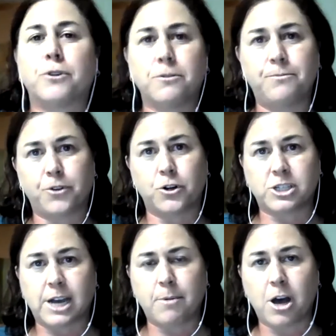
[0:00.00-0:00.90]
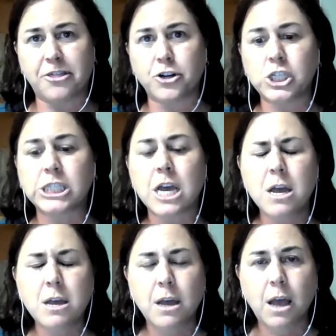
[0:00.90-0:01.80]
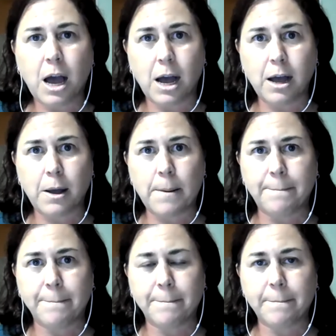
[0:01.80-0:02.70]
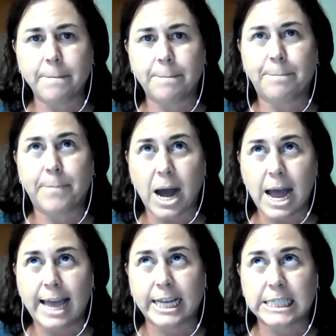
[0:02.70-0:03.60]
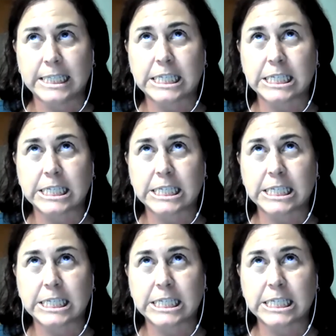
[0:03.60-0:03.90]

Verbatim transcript: for first-time authors. Um, but